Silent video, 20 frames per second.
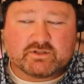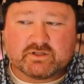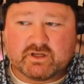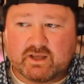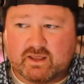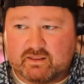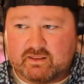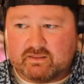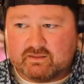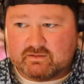
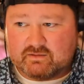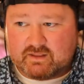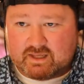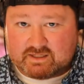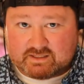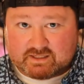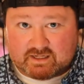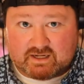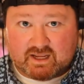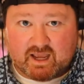And they
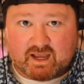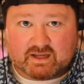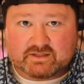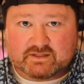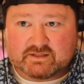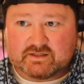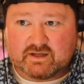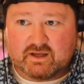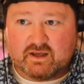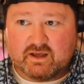said yes.
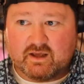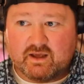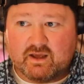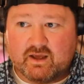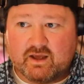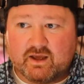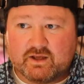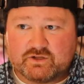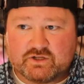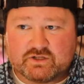
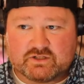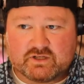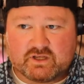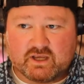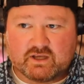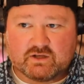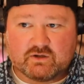And she's like,